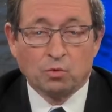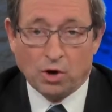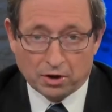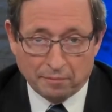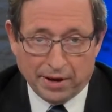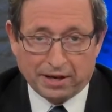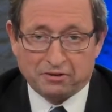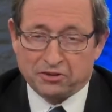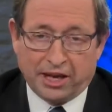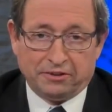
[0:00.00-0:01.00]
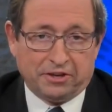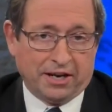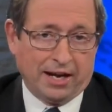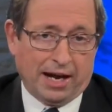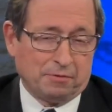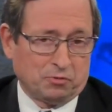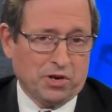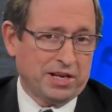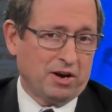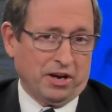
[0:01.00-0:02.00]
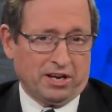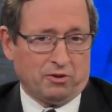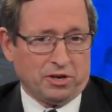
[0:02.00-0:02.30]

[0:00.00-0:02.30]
welcome back to Stand in the Gap. As we now enter